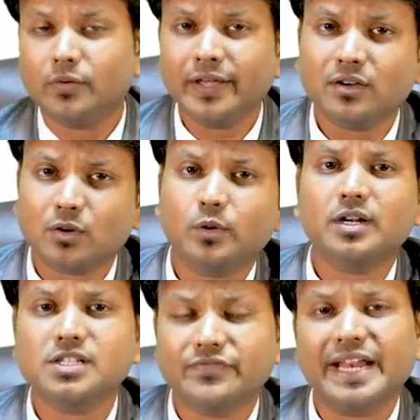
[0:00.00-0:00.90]
Okay,
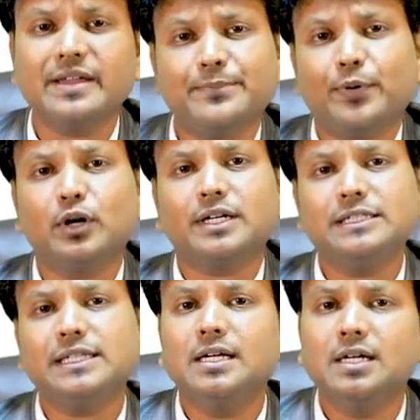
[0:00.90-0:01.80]
crotin is very
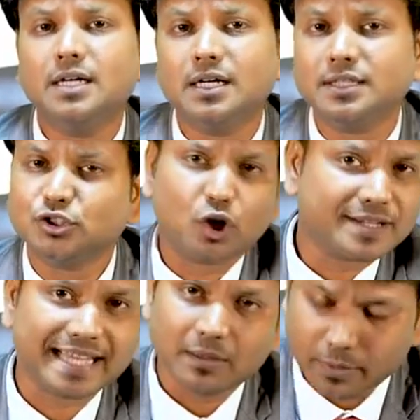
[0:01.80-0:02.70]
important.
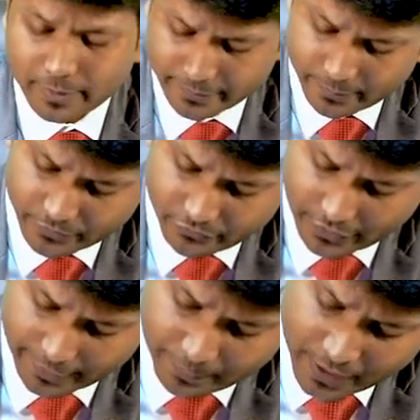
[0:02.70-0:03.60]
Toxalbumin.
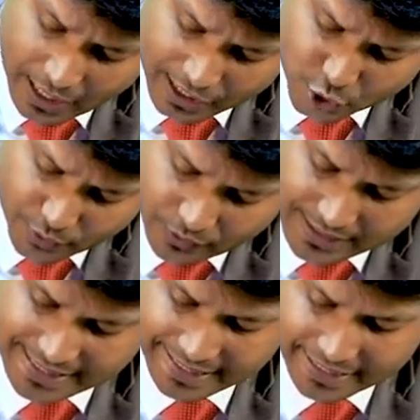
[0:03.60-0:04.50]
Fine. I'll show you
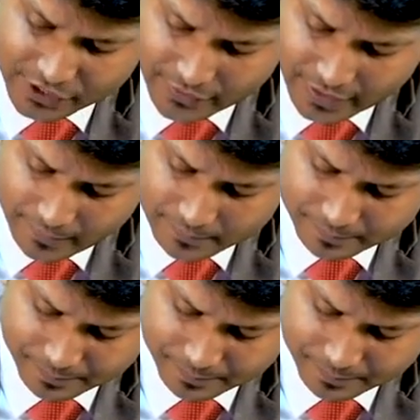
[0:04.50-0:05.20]
the seed as well.